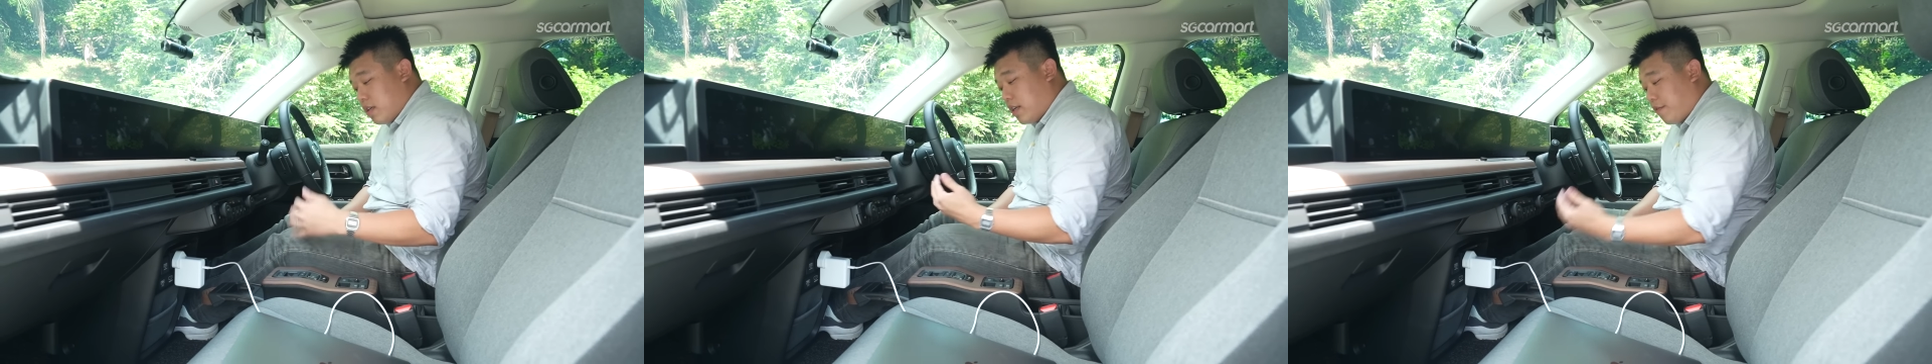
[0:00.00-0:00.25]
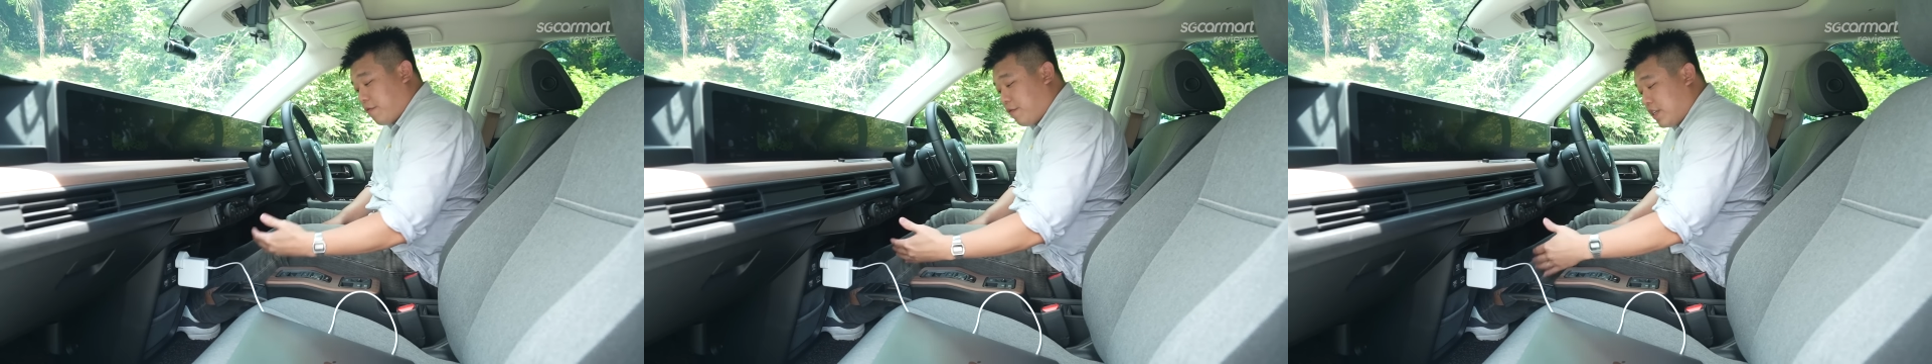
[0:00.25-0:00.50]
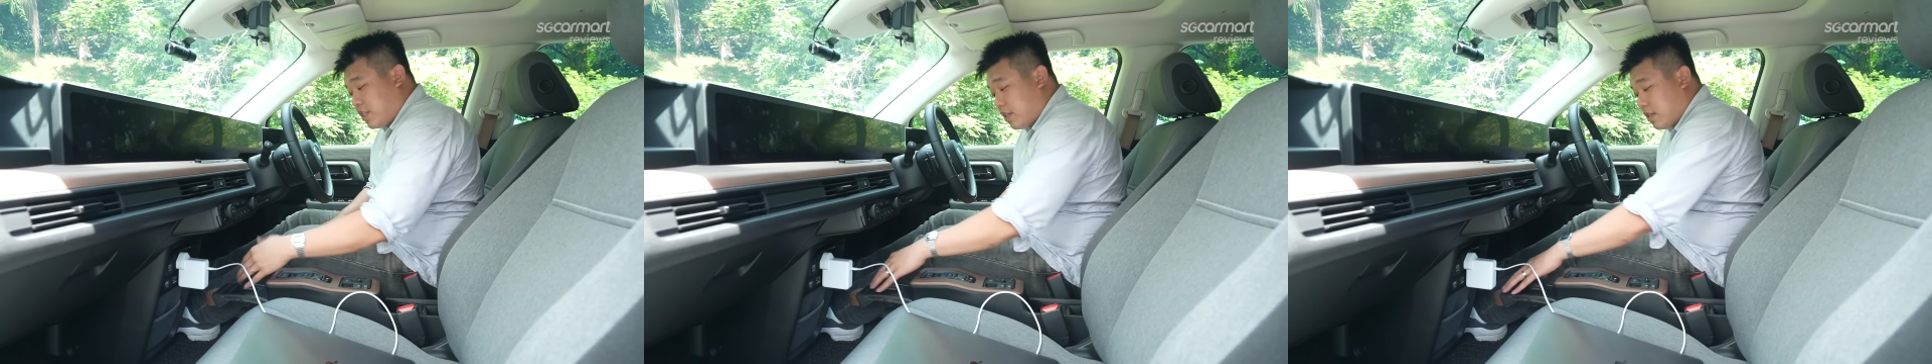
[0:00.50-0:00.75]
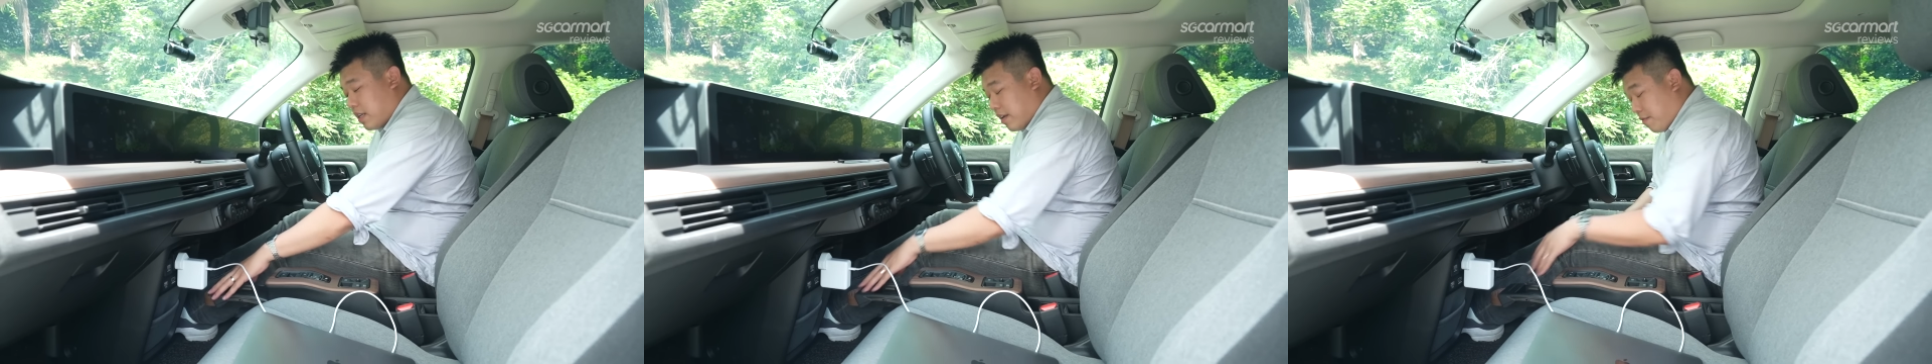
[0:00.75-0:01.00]

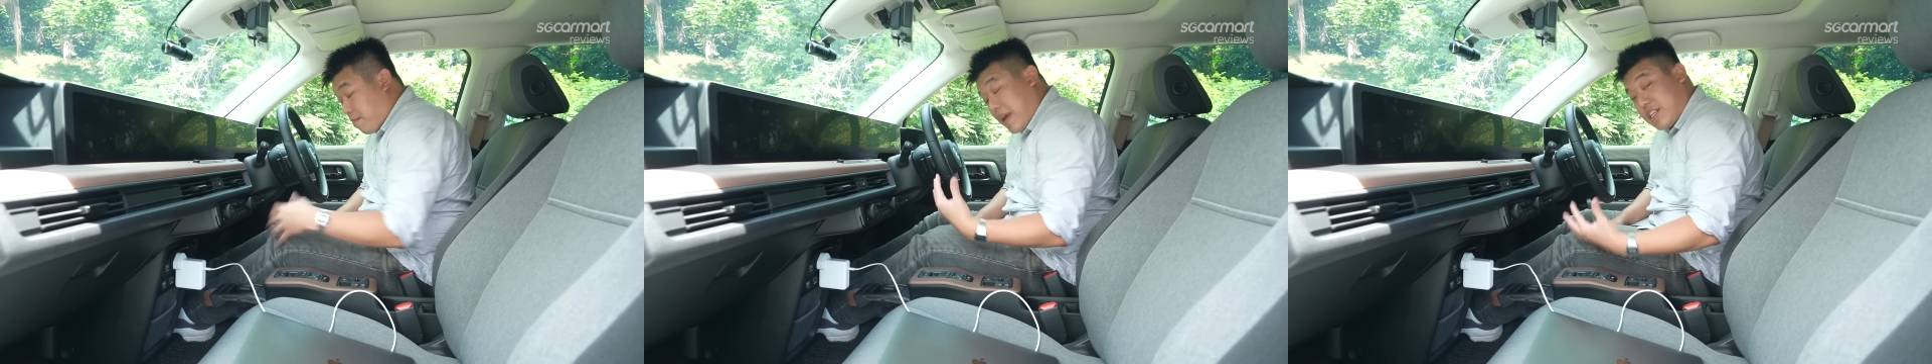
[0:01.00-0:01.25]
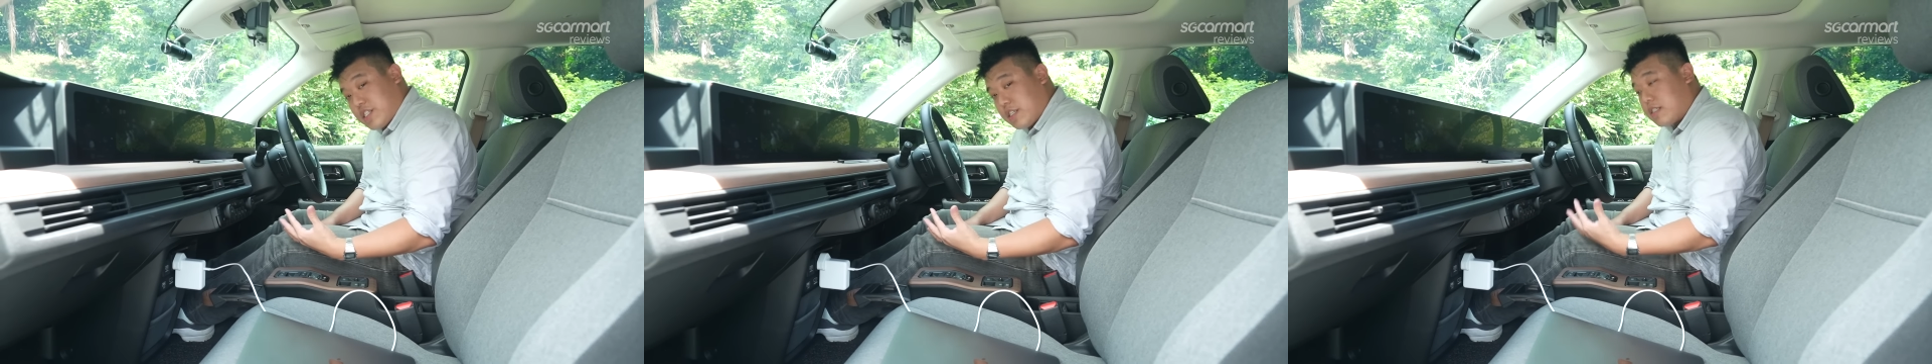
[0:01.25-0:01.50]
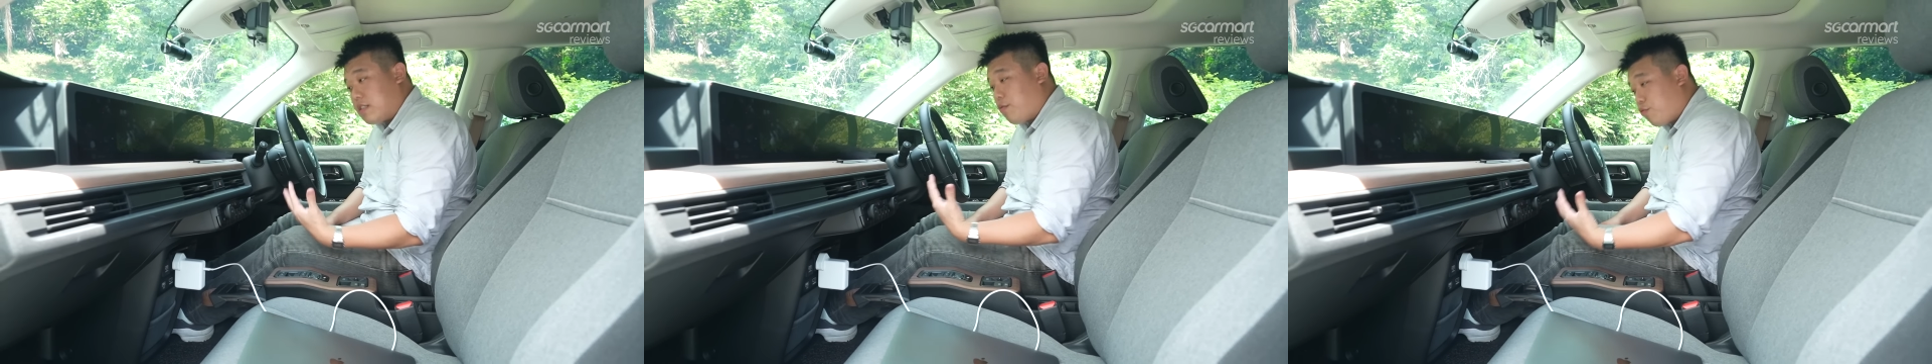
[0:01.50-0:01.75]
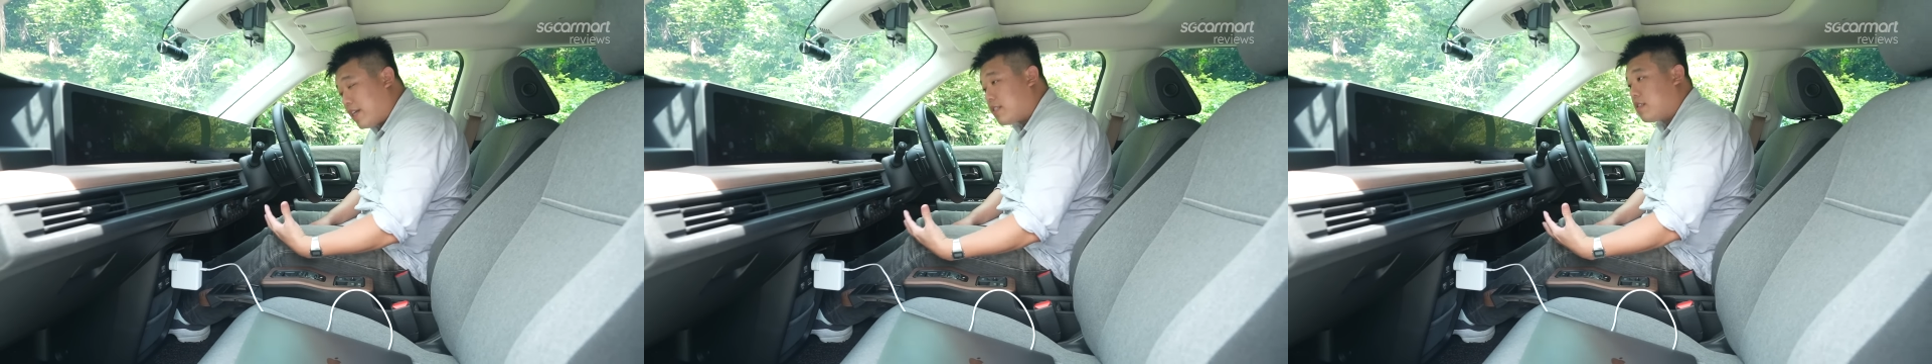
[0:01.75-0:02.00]
that matches the
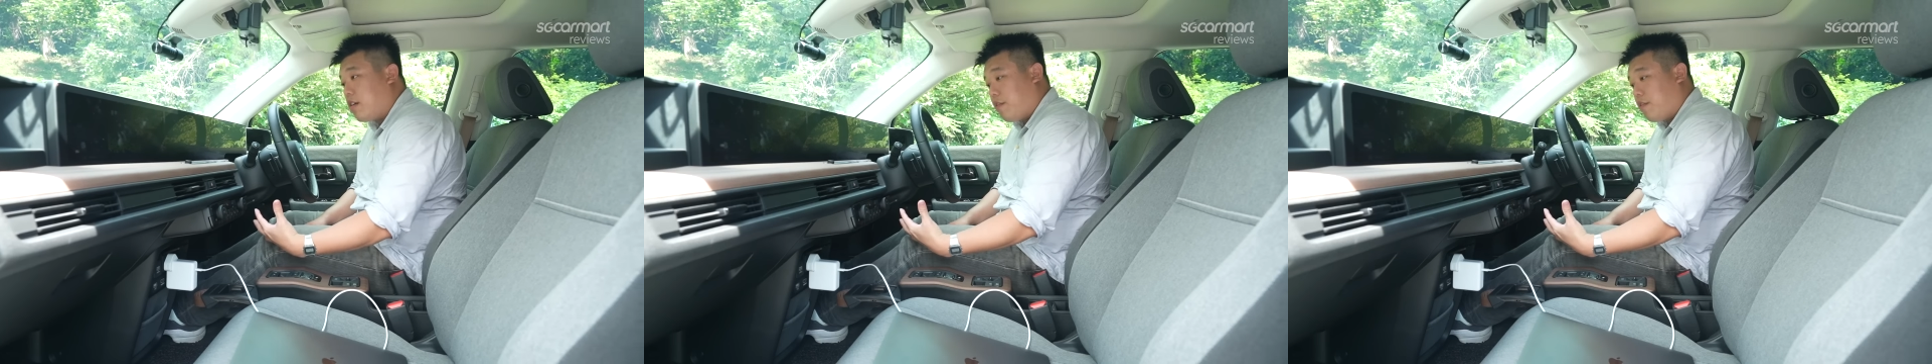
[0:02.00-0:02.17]
rest